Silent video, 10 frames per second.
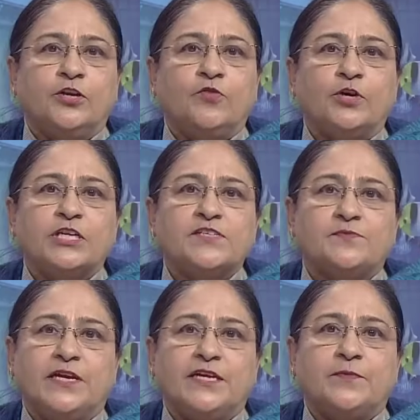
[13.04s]
Now what
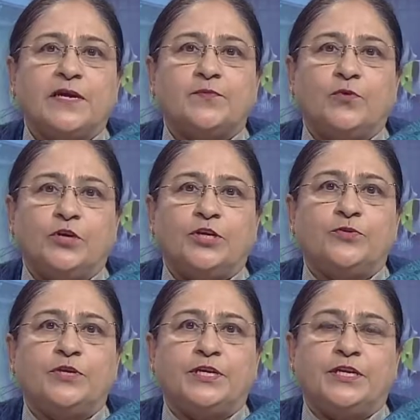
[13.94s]
is meant by
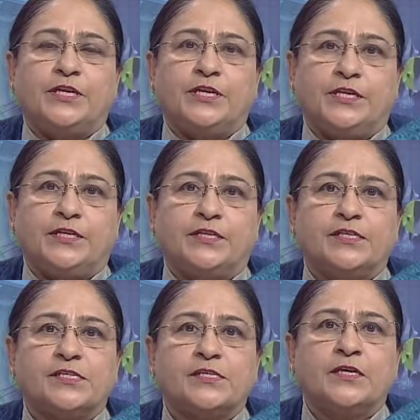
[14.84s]
molecular
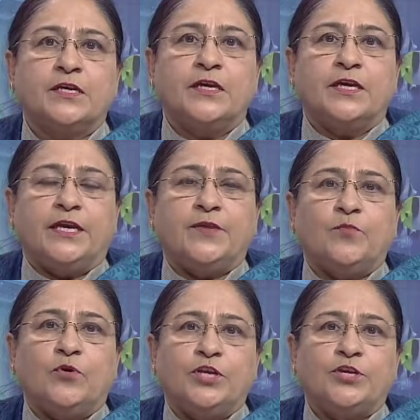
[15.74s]
inheritance?
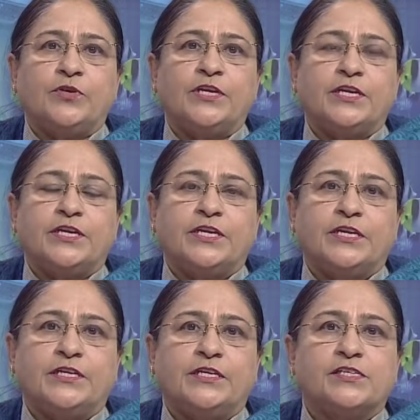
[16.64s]
In molecular
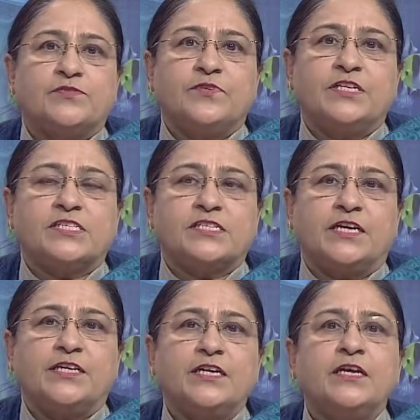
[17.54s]
inheritance, we'll
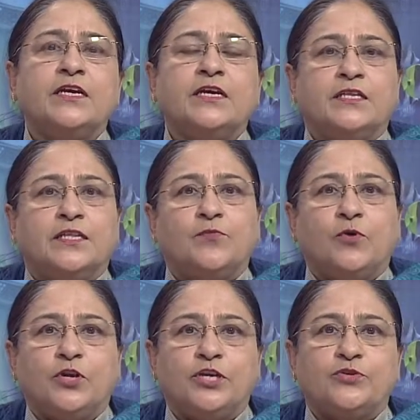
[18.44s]
study the
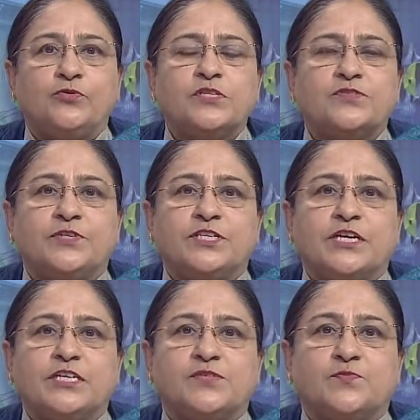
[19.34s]
molecules which
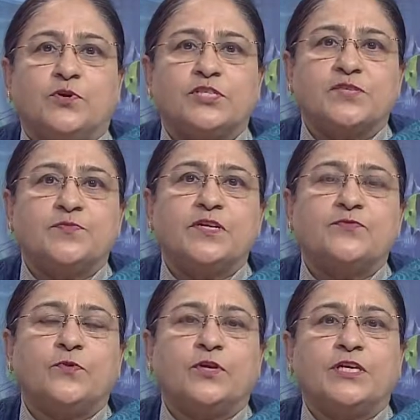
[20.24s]
are
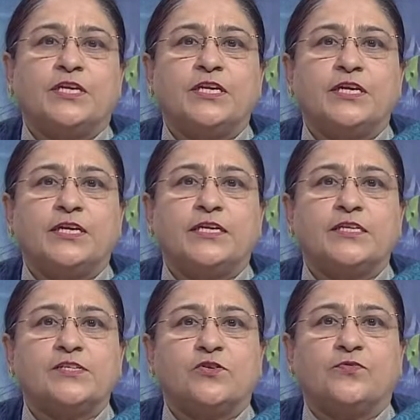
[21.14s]
responsible for the
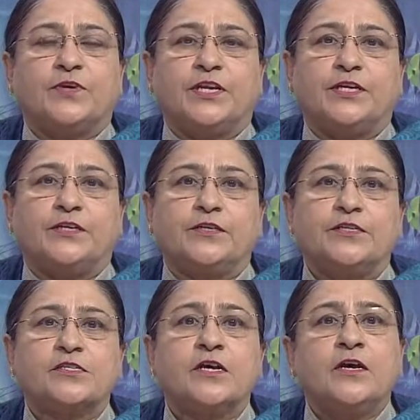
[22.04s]
inheritance of
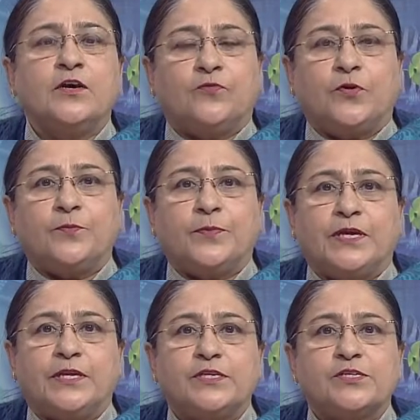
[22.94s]
characters from
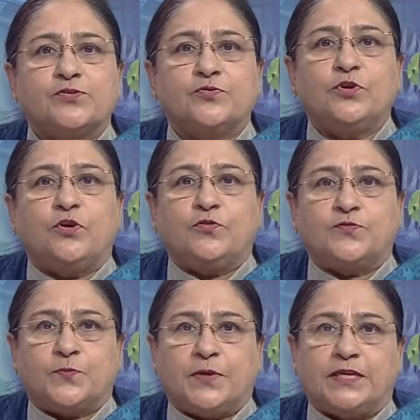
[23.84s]
parents to the
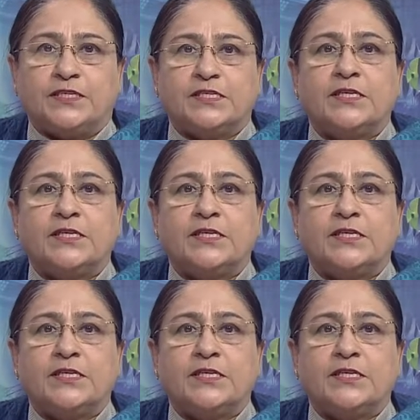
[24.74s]
offspring.